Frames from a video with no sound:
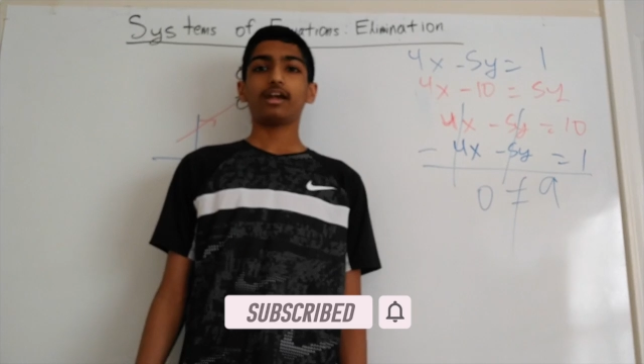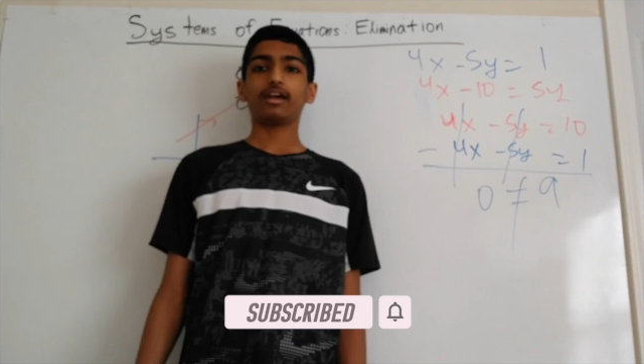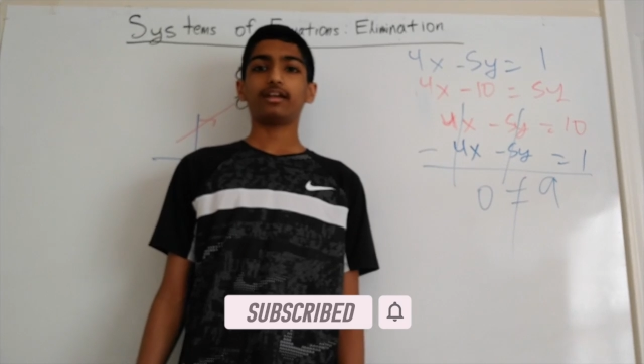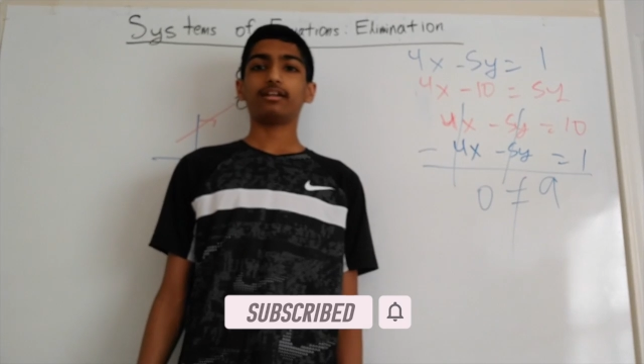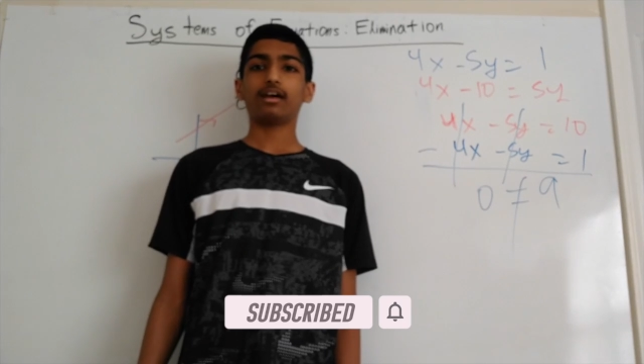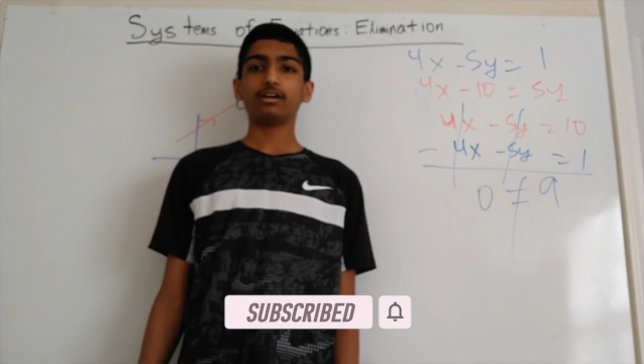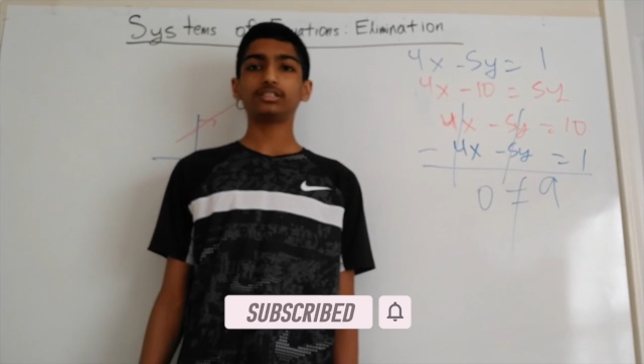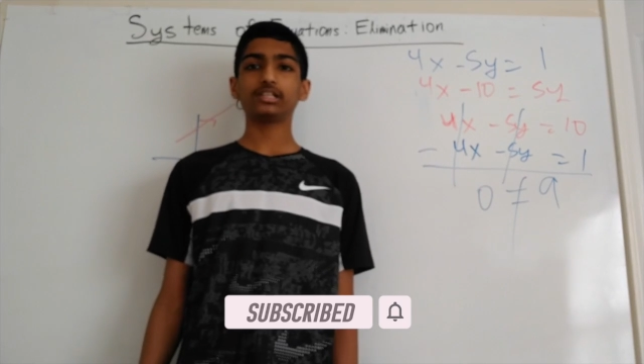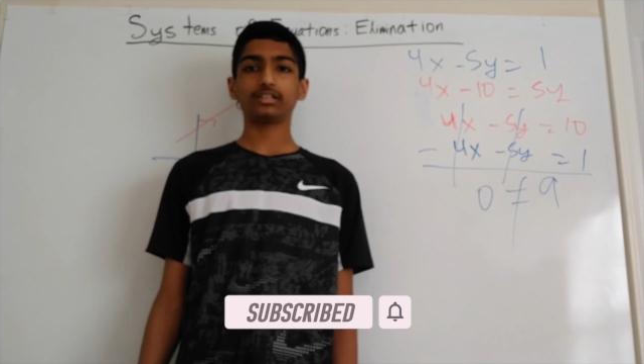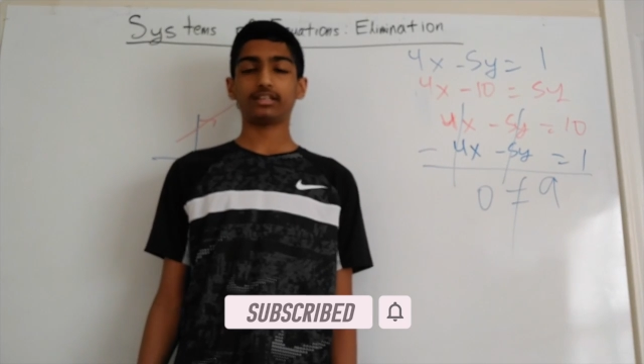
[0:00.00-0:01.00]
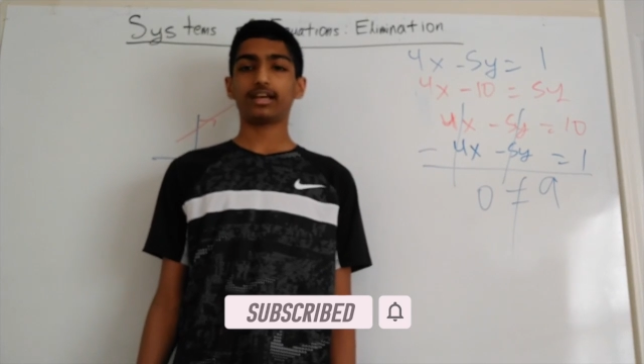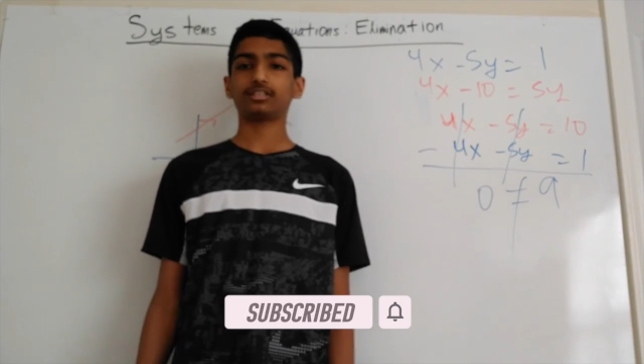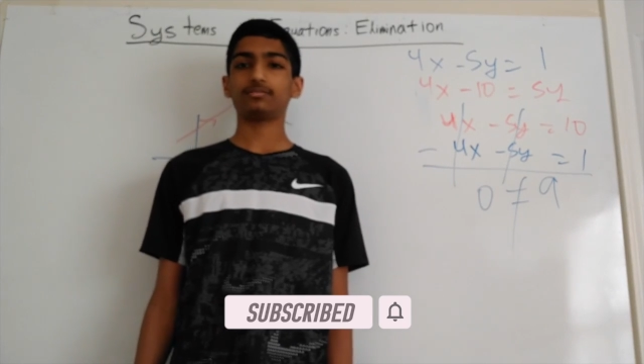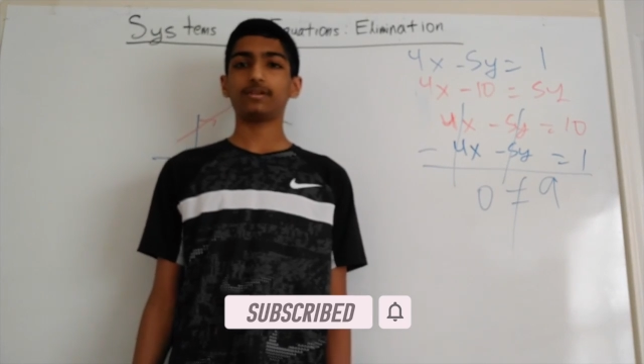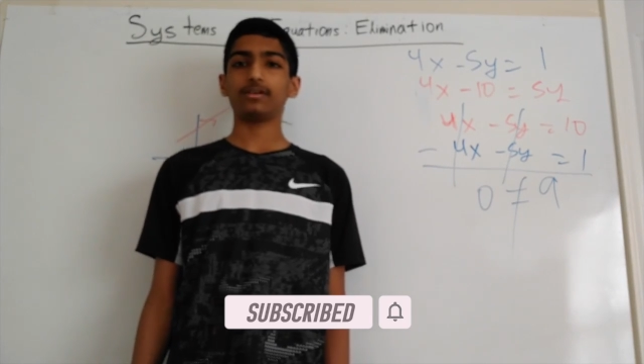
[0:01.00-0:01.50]
And I'll see you in the
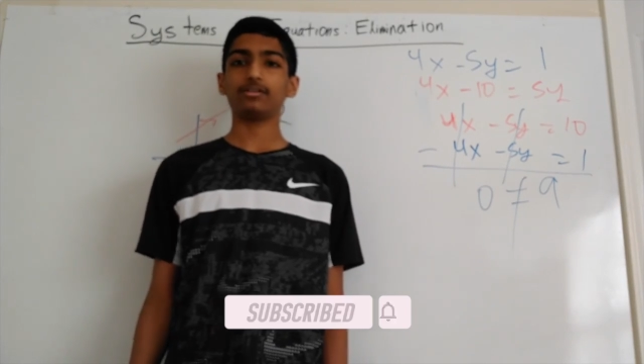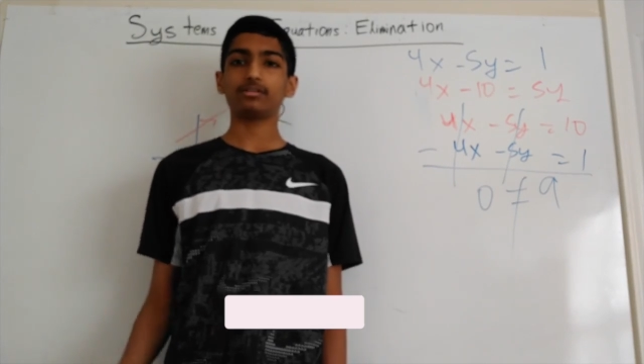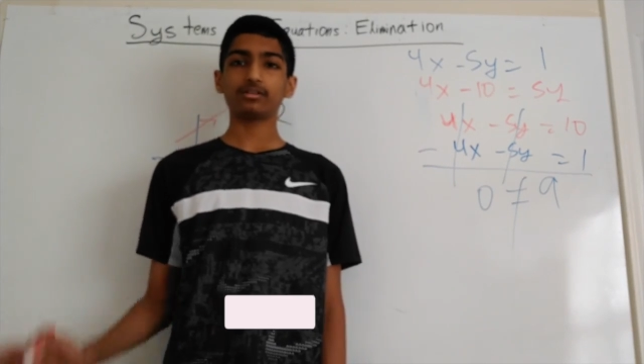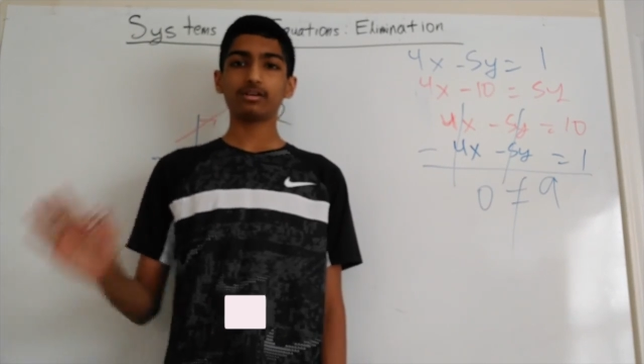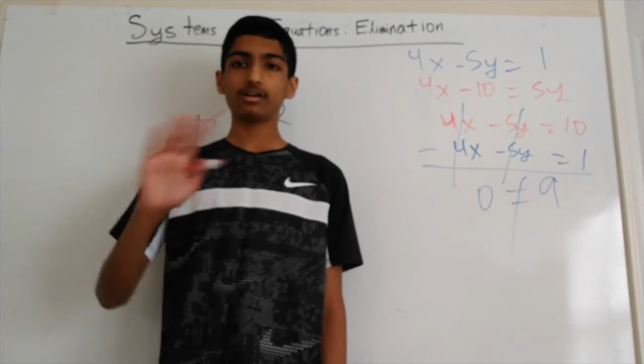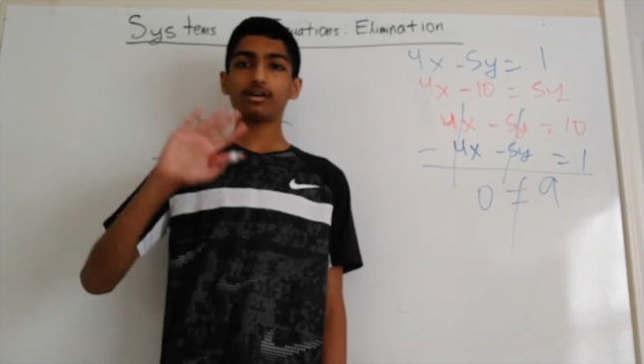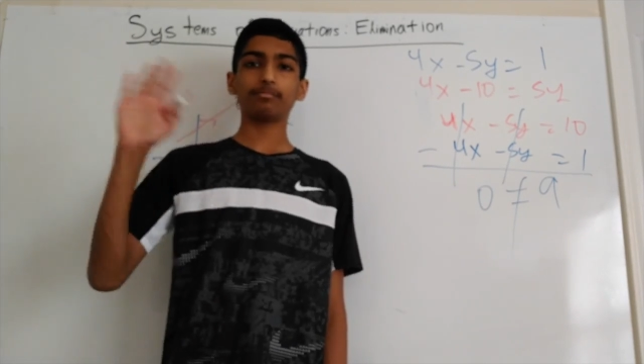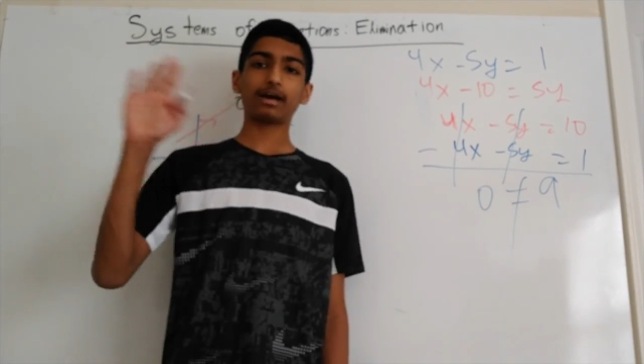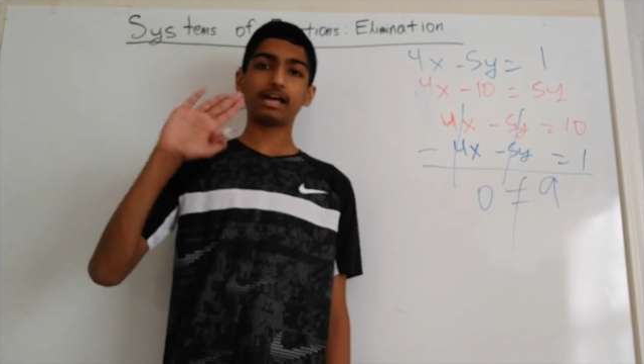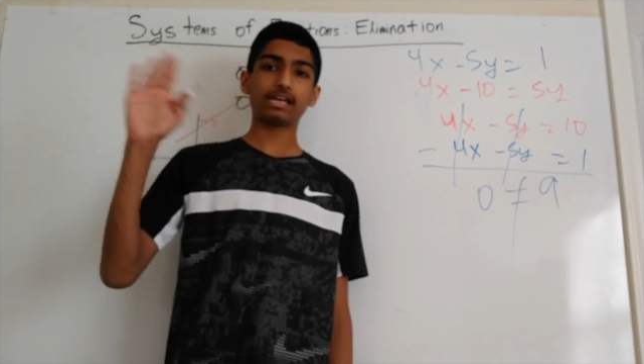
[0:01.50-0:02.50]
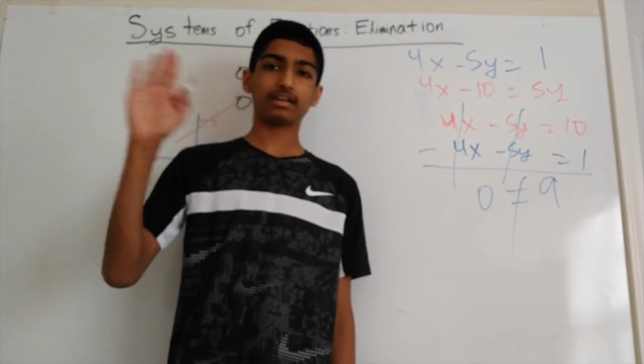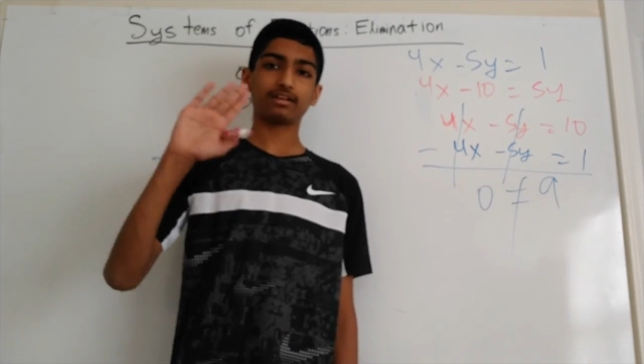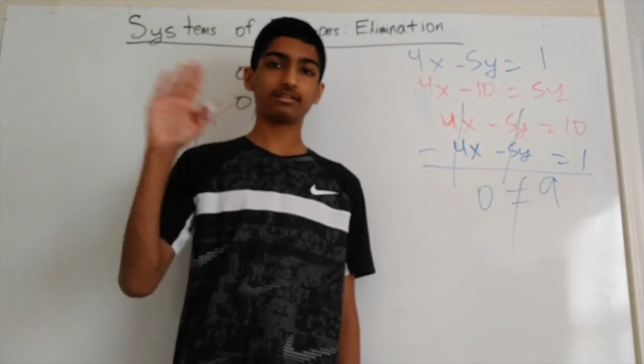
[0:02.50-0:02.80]
next video. Bye.